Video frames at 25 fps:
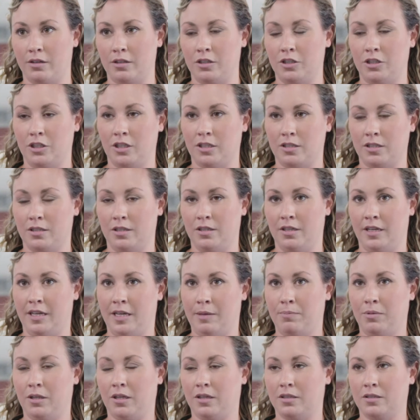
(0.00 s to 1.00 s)
It's just in the
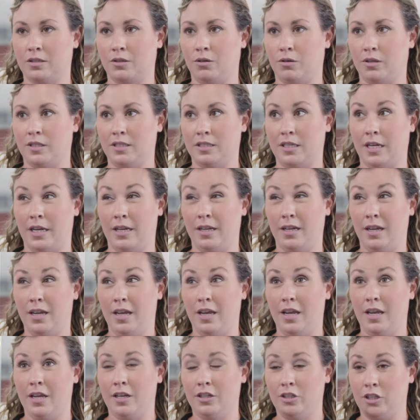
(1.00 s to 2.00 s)
A+ content,
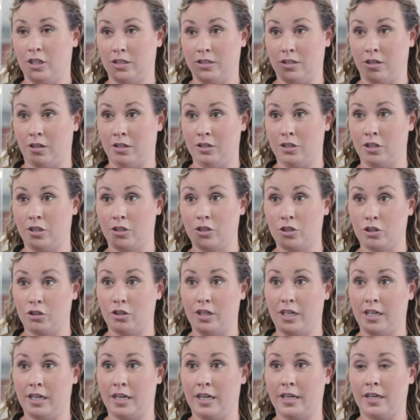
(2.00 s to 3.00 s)
just under
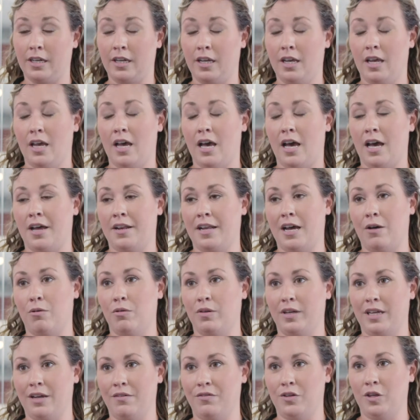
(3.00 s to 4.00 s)
training, and that
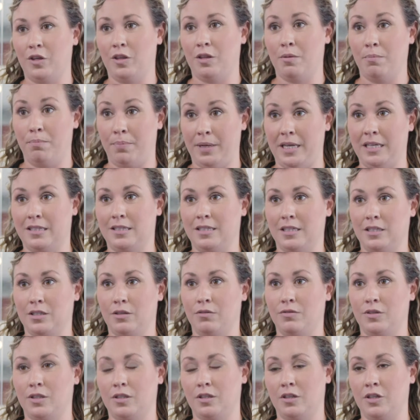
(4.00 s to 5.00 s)
will give you the basis
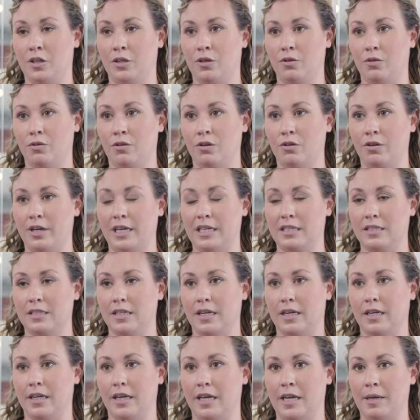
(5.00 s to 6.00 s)
of
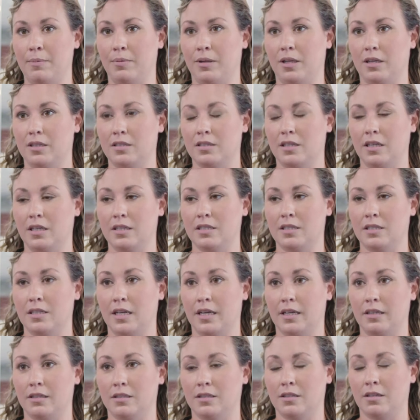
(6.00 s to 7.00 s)
creating A+
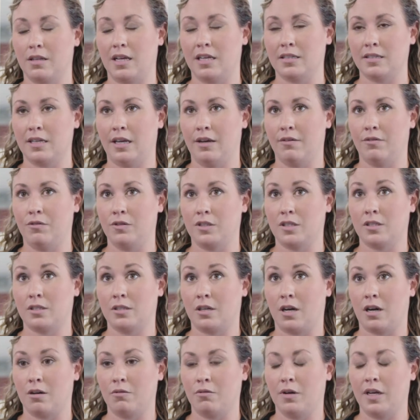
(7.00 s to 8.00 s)
listings. So that's helpful to
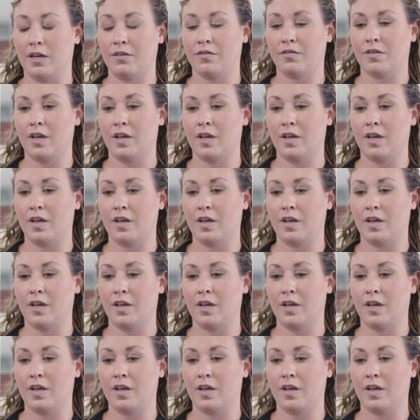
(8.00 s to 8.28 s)
start with.